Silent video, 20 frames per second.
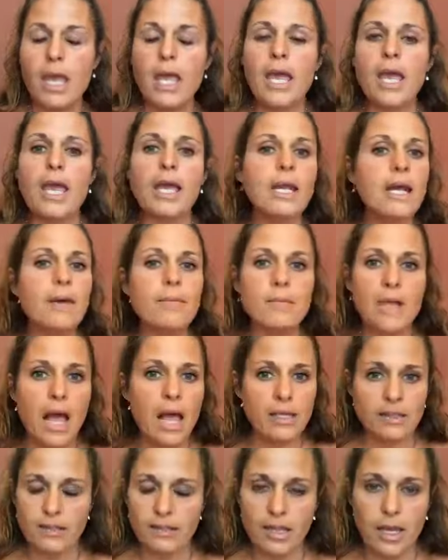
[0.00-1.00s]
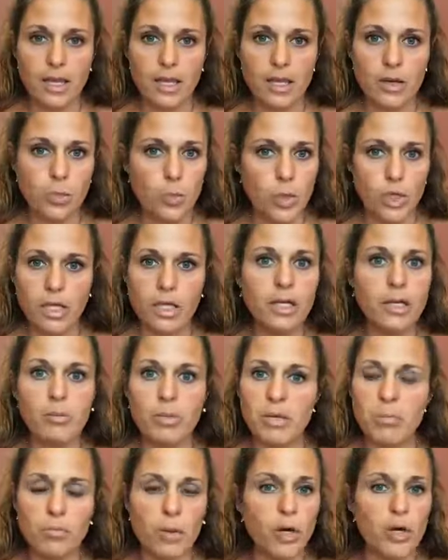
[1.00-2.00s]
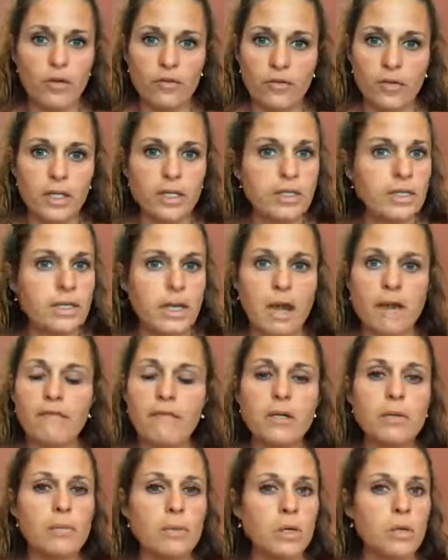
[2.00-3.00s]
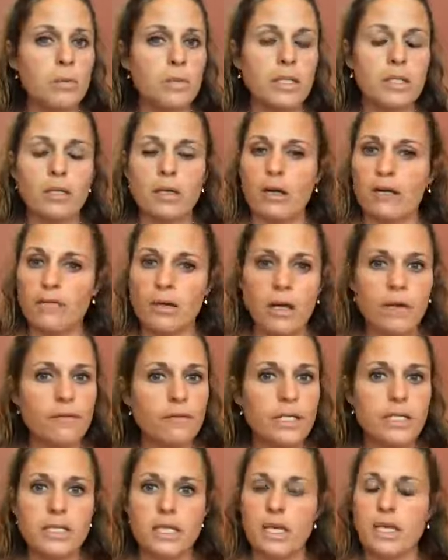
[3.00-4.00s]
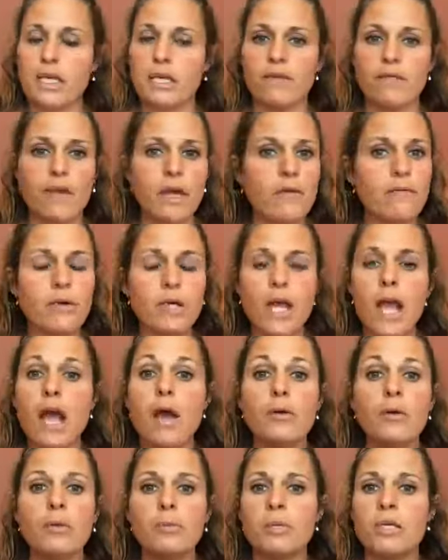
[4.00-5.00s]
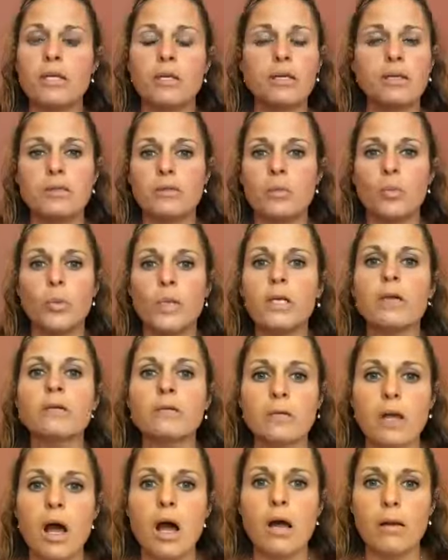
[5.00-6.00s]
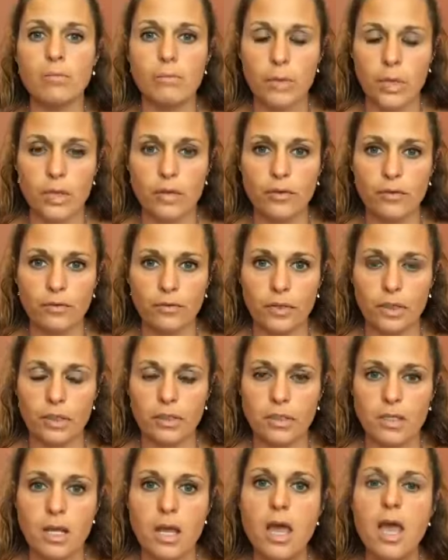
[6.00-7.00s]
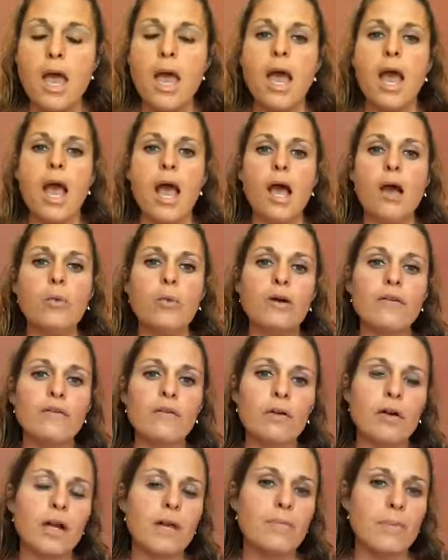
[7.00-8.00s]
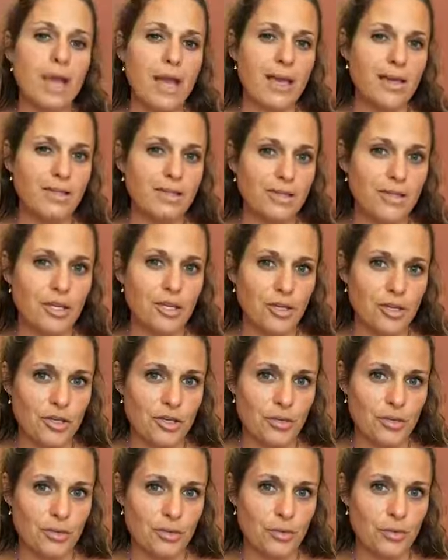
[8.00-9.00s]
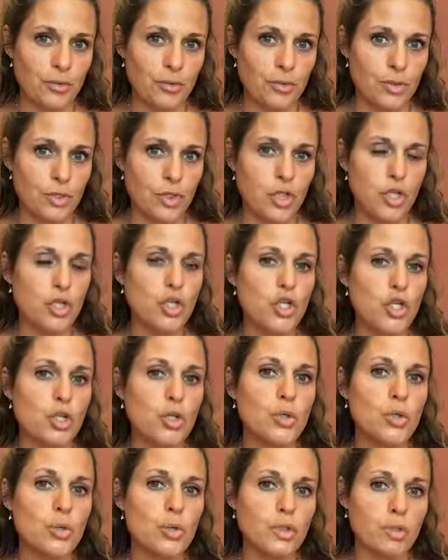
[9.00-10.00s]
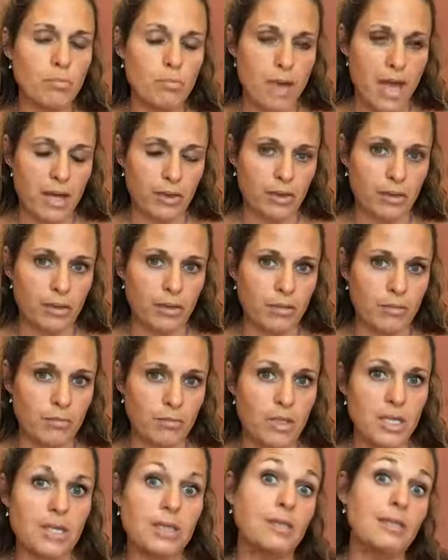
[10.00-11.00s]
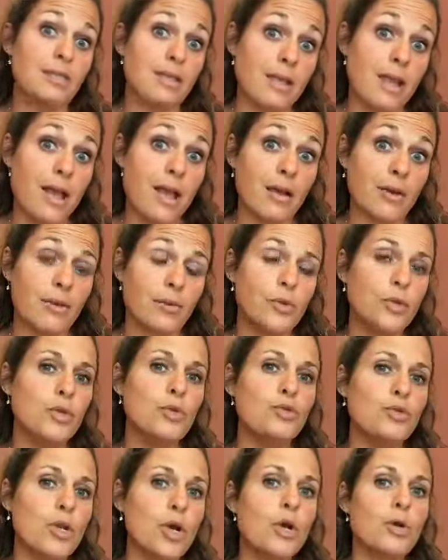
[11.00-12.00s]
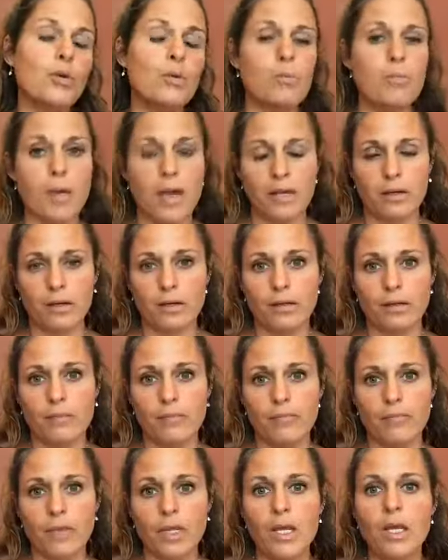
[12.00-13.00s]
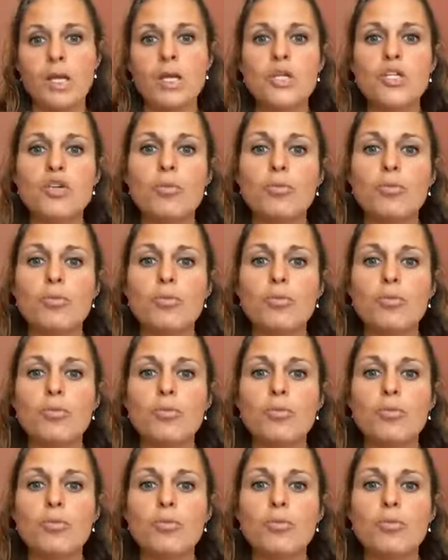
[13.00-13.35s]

And I'm not saying we're going to be perfect in every moment of every day, of every hour, because we're not perfect. However, I'm asking you to choose better because now you know better. To